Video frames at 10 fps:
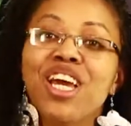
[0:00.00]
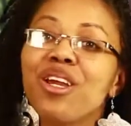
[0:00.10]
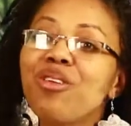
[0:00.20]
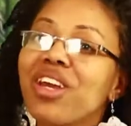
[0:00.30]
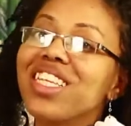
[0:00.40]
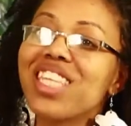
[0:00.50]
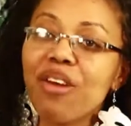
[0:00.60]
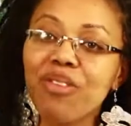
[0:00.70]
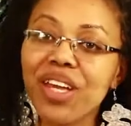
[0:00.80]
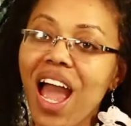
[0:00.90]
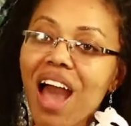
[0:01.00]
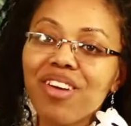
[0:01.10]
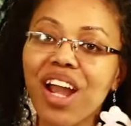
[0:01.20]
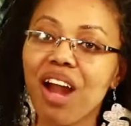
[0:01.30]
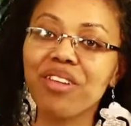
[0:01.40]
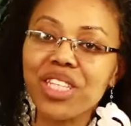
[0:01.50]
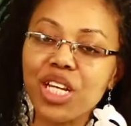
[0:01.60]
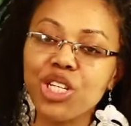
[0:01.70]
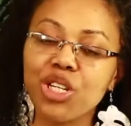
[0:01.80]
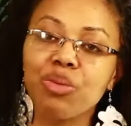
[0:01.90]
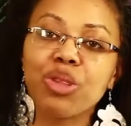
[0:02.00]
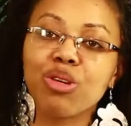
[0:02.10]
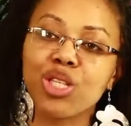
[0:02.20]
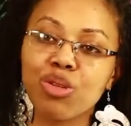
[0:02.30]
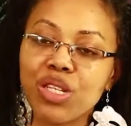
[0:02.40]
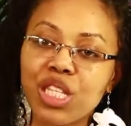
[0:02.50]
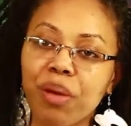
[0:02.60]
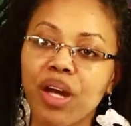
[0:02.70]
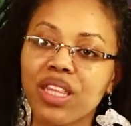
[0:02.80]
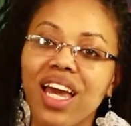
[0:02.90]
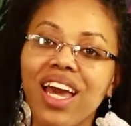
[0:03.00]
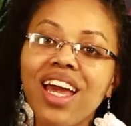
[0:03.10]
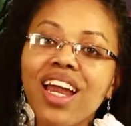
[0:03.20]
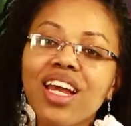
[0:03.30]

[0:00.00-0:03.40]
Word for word: You can definitely have a conversation with your students about that.